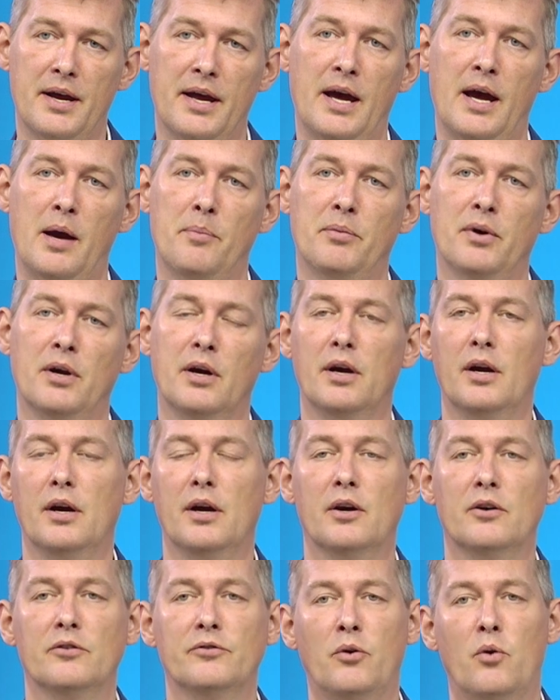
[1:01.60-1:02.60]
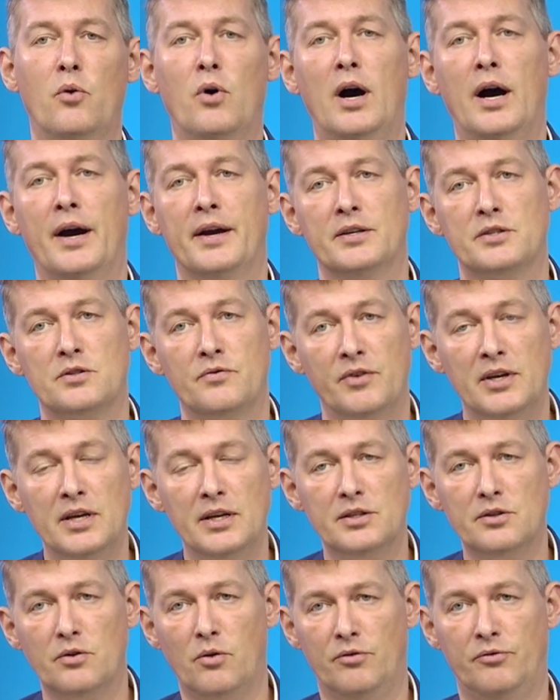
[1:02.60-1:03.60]
app for
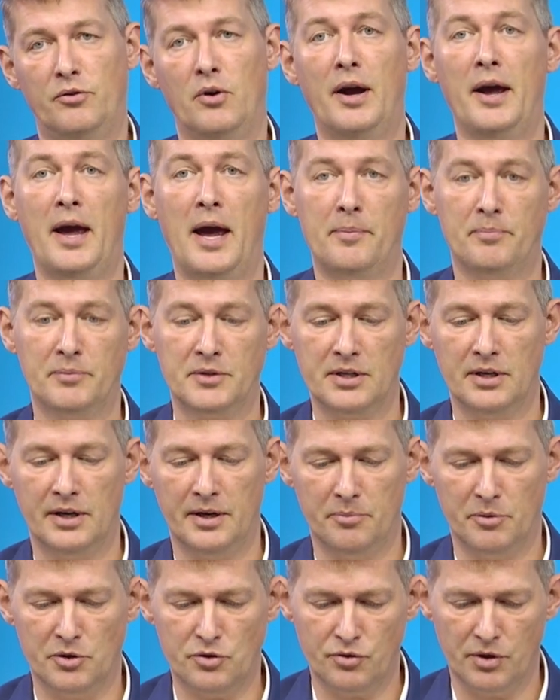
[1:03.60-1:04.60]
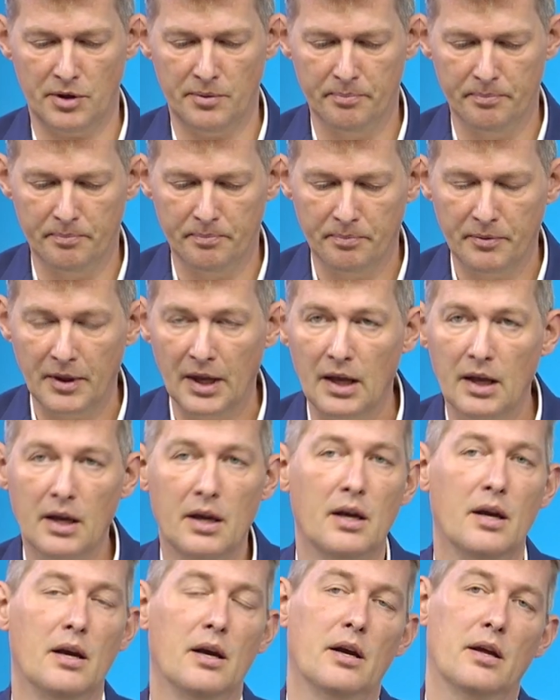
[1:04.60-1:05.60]
ISVs or for app telemetry.
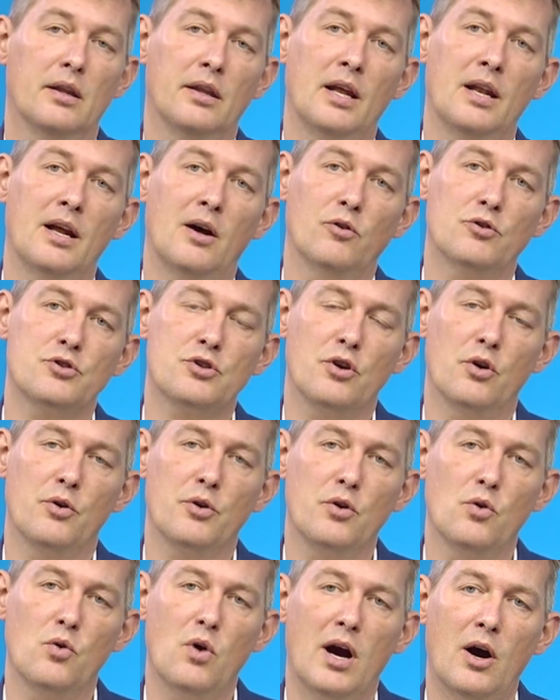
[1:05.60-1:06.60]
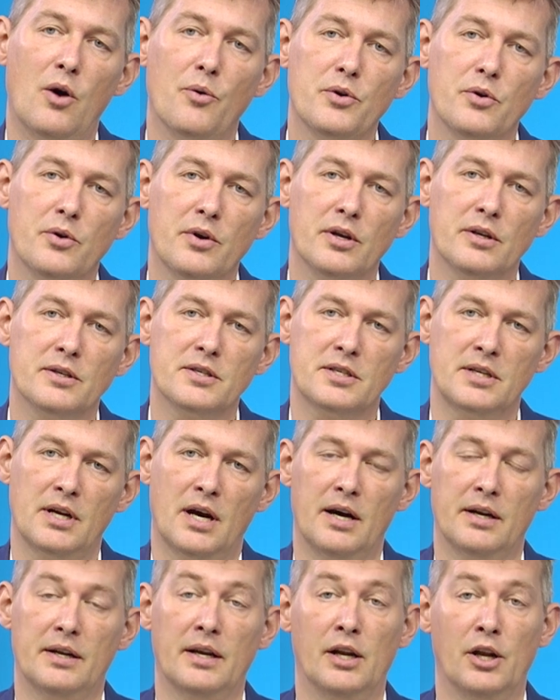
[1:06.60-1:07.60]
Then I'll show you how you can
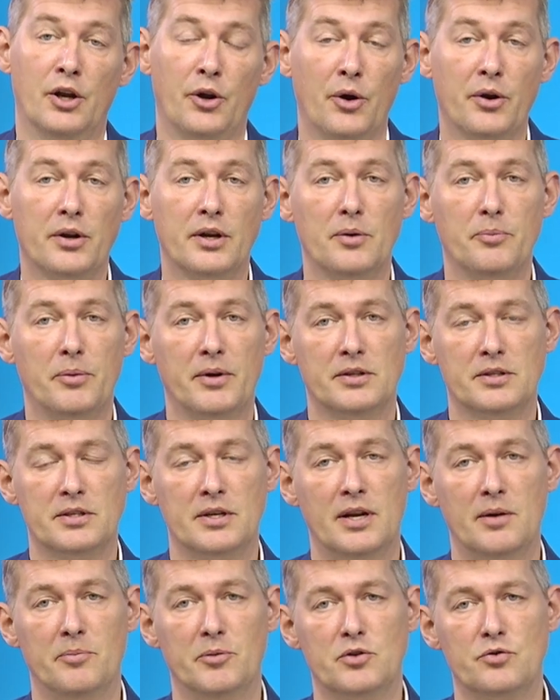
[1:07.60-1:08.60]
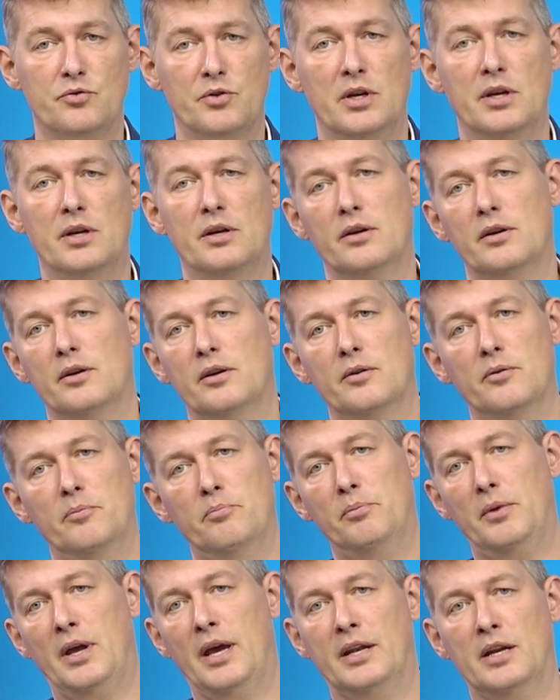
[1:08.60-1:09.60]
start alerting with telemetry,
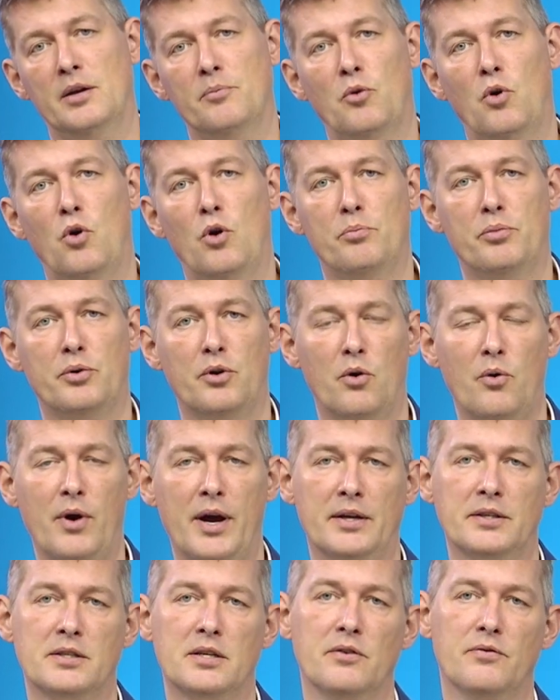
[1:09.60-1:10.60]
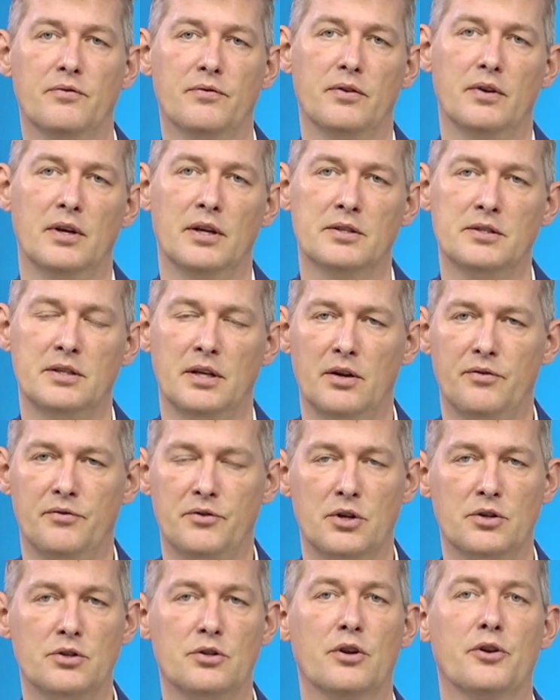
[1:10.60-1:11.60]
getting more proactive. Instead of
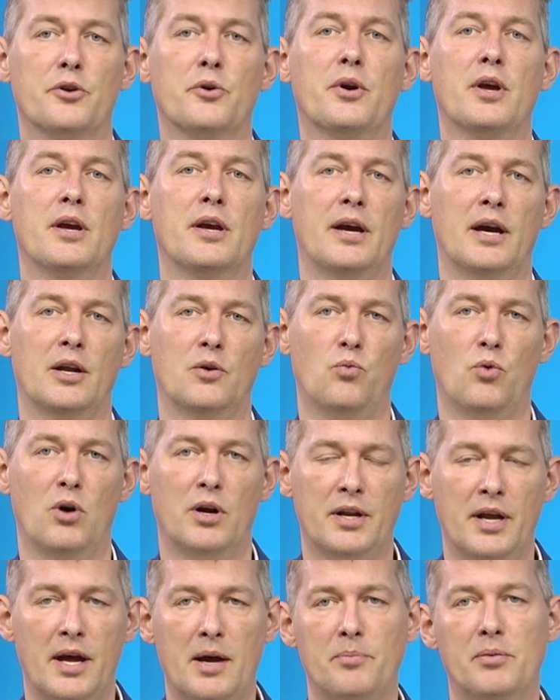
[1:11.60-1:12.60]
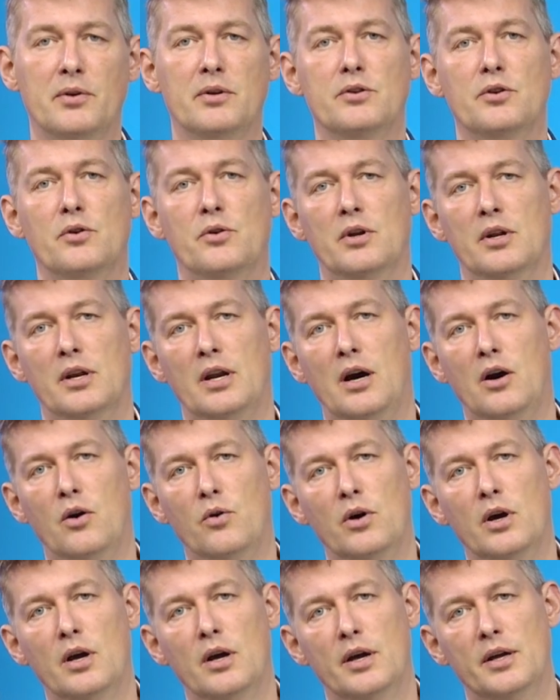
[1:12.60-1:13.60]
just looking at what happened, you can
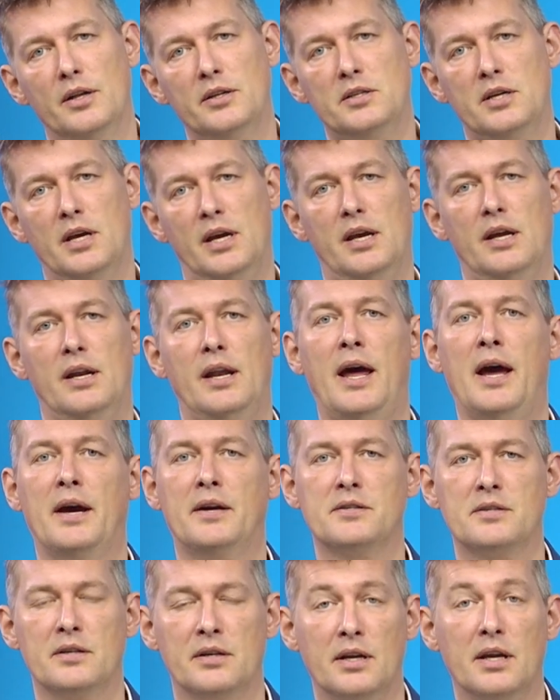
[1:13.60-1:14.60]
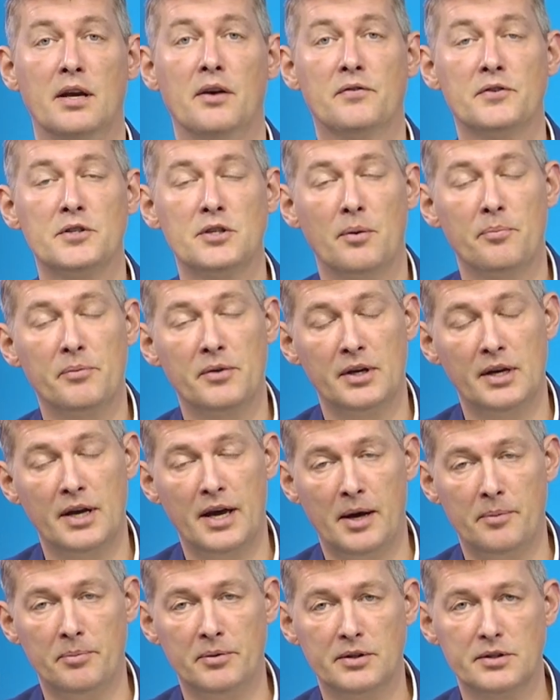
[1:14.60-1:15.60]
now take an action if something
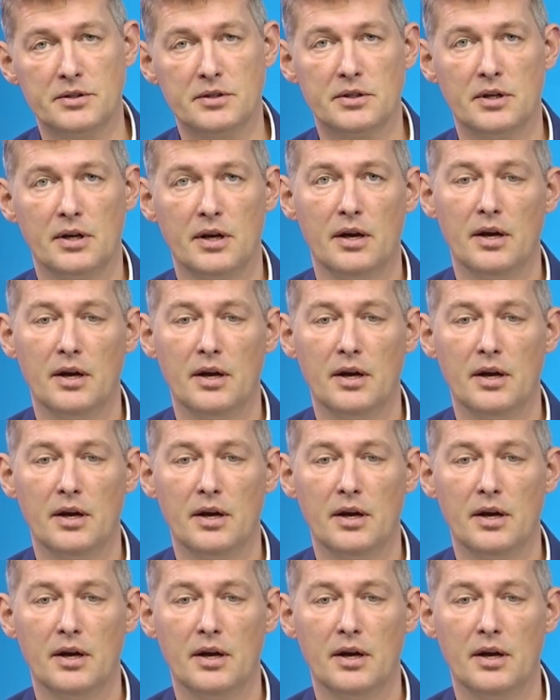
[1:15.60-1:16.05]
happens.